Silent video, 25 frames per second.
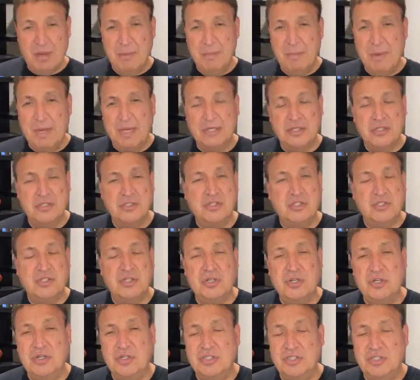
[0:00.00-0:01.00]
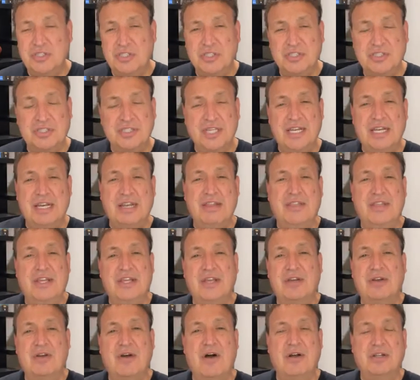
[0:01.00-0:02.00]
about the church, just
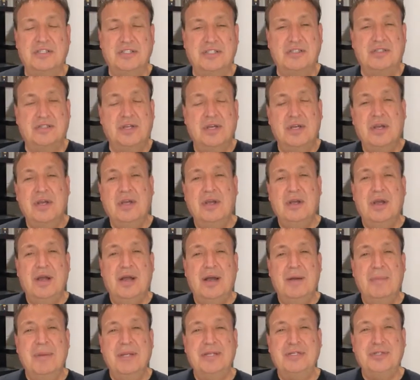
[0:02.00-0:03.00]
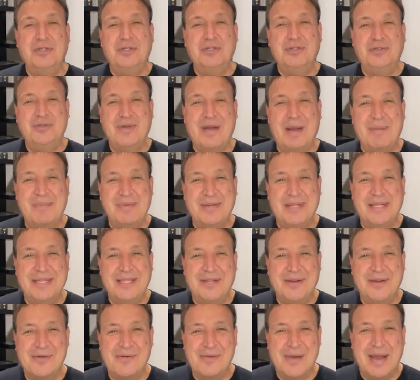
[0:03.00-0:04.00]
anything at all. Just I'll make sure you drop it in
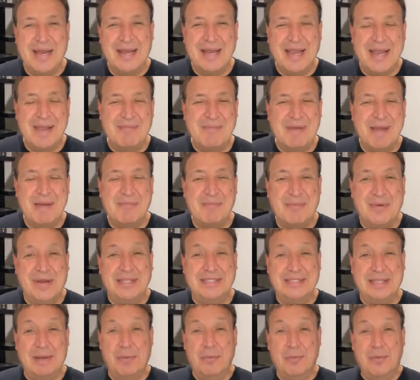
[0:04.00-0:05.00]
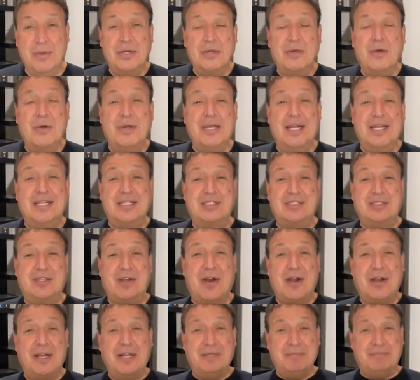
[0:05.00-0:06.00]
there, all right? Amen. Praise God. Well, we're going to go and get
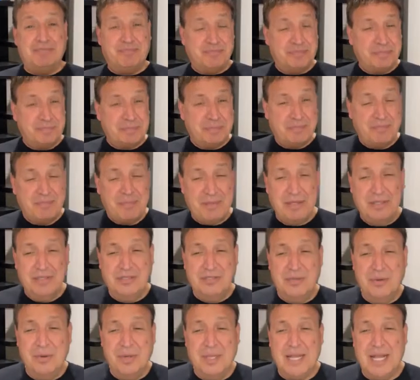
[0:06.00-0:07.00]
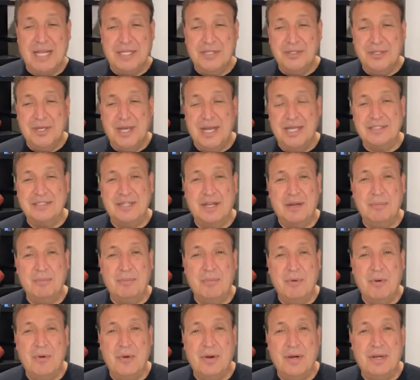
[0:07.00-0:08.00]
started. So glad you guys on
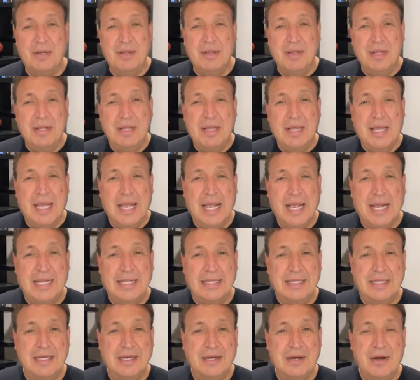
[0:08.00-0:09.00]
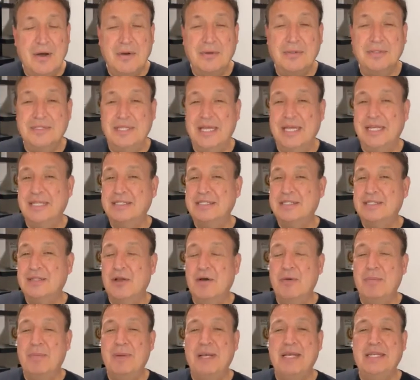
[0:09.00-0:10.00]
board. And uh, oh, Dennis
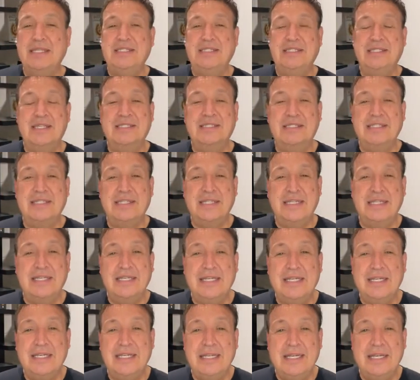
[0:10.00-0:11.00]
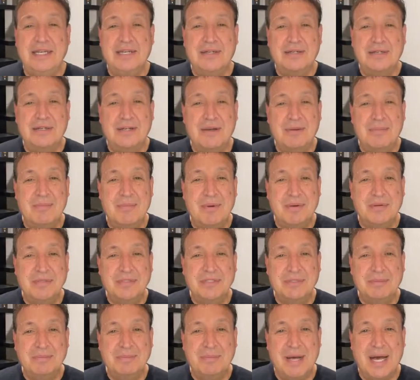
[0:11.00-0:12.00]
Lopez just slid in here. Come on,
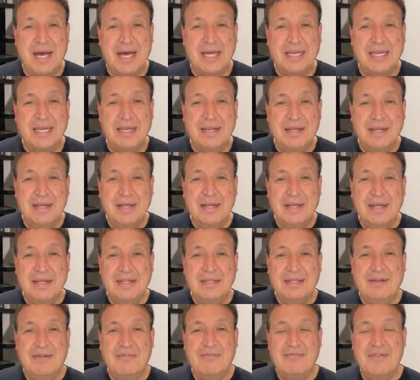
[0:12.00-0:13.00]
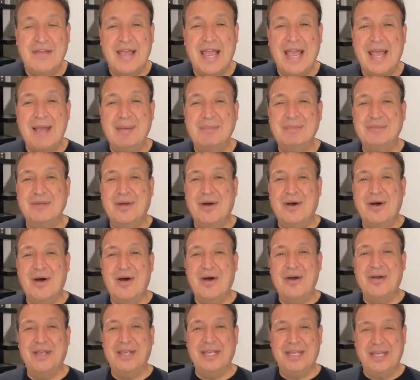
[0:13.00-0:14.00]
somebody. The fam's
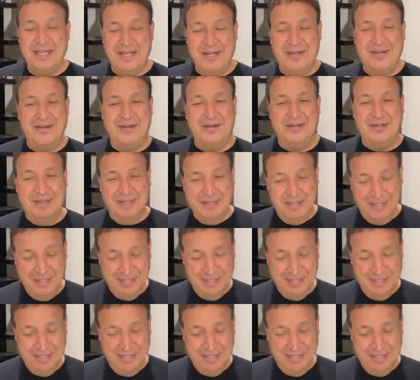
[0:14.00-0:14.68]
all here.